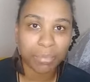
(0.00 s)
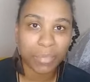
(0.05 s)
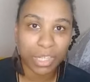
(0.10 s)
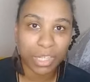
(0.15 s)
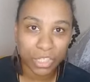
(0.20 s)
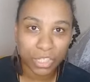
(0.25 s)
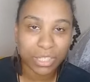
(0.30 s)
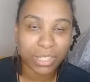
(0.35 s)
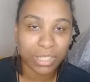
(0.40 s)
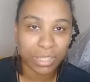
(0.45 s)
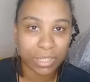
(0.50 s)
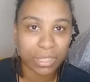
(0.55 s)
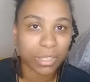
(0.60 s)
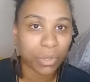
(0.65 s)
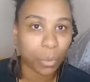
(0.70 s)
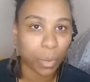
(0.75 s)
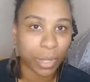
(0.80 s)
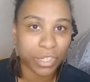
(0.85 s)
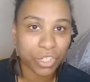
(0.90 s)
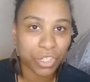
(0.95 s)
They just needed the
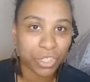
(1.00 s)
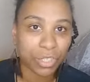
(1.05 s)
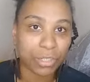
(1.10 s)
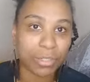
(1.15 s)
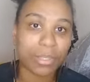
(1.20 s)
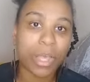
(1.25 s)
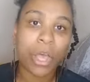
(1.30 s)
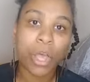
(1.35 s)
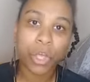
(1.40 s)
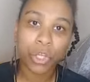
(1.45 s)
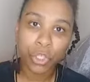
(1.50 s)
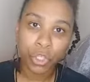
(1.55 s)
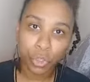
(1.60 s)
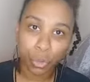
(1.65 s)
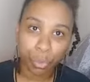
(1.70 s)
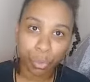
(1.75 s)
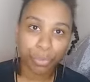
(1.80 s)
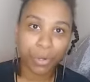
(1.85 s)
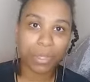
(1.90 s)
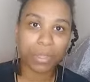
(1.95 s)
questions to
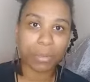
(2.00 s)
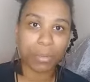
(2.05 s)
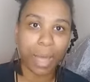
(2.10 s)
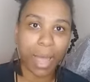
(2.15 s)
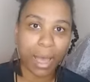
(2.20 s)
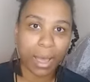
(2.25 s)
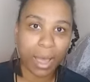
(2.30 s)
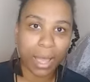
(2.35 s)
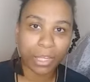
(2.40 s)
bring them out.